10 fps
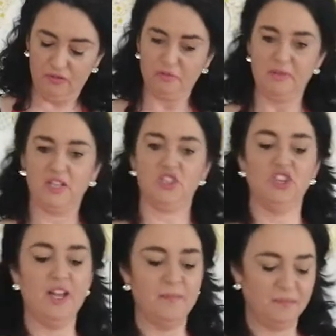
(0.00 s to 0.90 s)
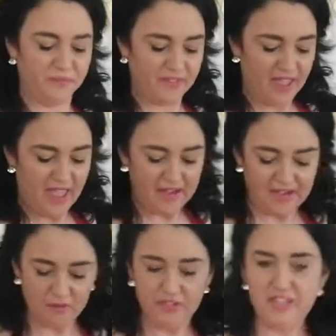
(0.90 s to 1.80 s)
Road mixture.
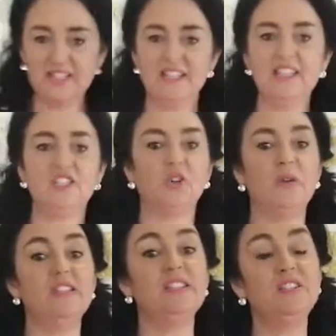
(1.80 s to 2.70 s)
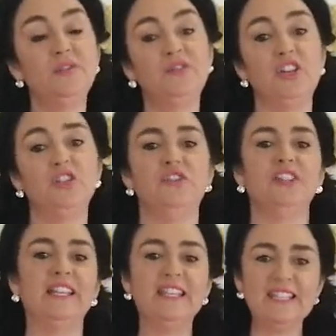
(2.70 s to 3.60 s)
Now this needs to go into the fridge for
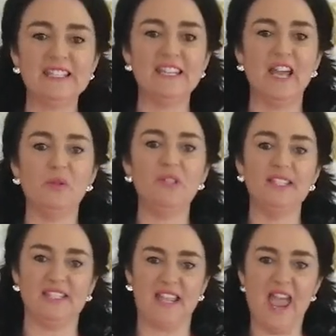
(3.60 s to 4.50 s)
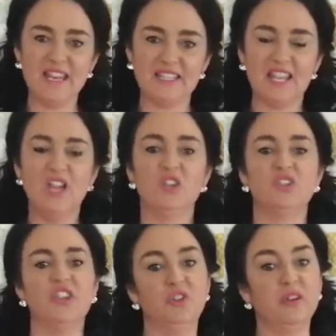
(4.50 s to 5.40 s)
at least an hour to set,
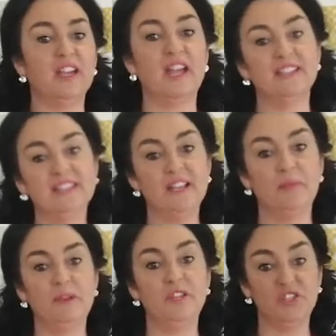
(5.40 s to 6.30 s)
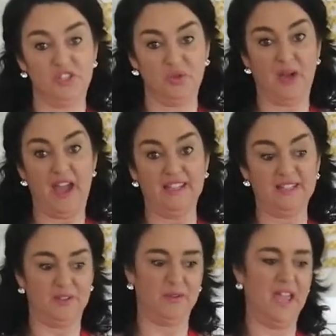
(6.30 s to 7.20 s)
so then you can cut it up into
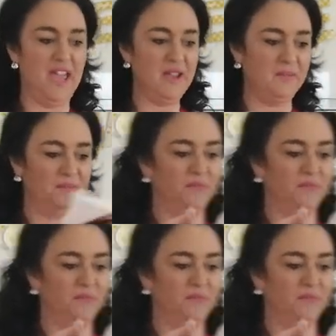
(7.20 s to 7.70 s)
squares, okay?